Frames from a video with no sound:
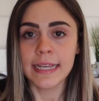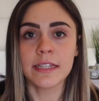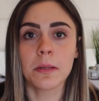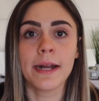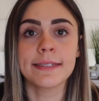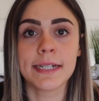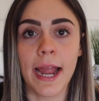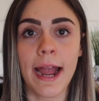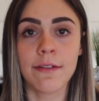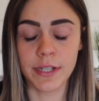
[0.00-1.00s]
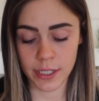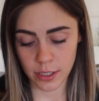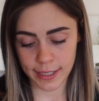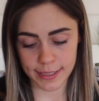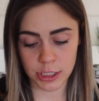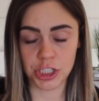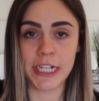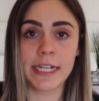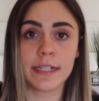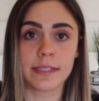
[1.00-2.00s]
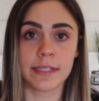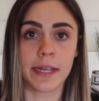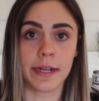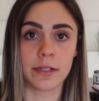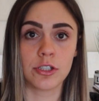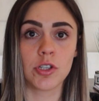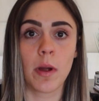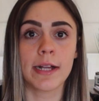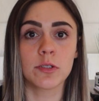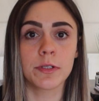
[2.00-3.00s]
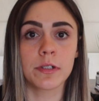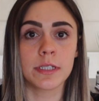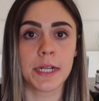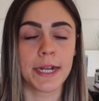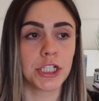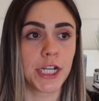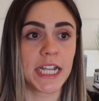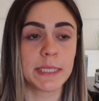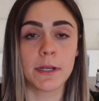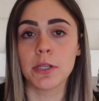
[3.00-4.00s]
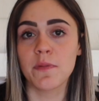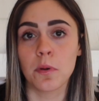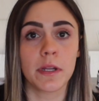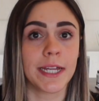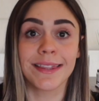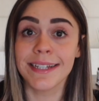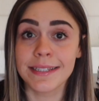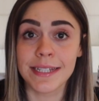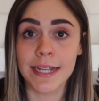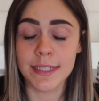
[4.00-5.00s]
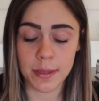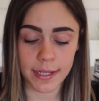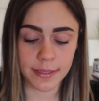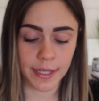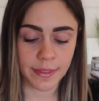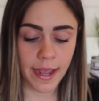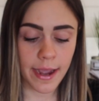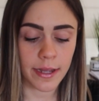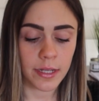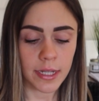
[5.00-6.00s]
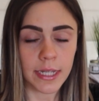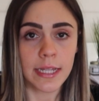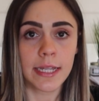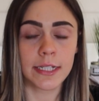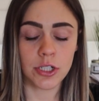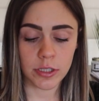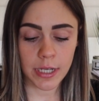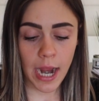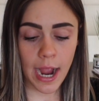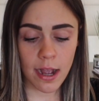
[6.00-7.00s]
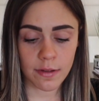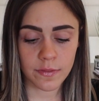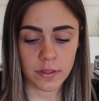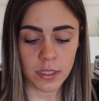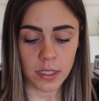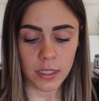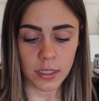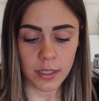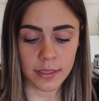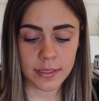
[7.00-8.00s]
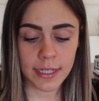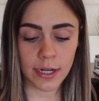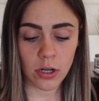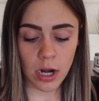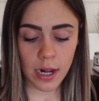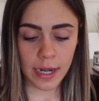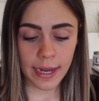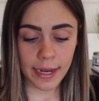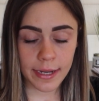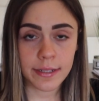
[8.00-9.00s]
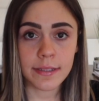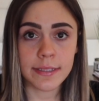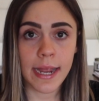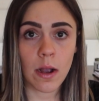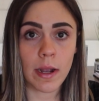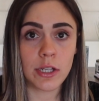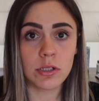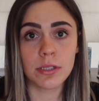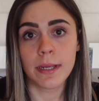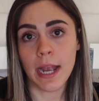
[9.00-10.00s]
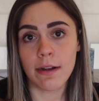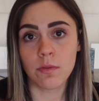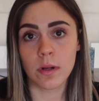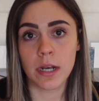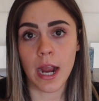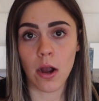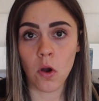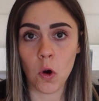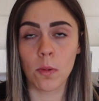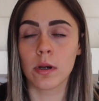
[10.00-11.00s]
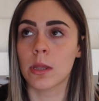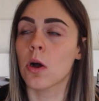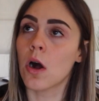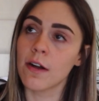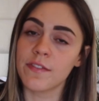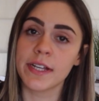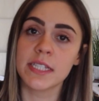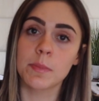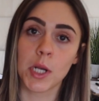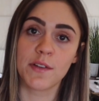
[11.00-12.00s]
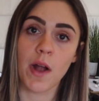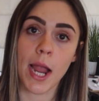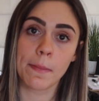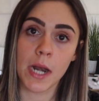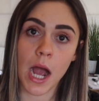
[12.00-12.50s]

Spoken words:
The last thing I have here is Genius Scan. So as a real estate agent, especially for putting in listings and things like that, it's good to have a scanner on hand. Now, I usually have one at home or in the office, but if I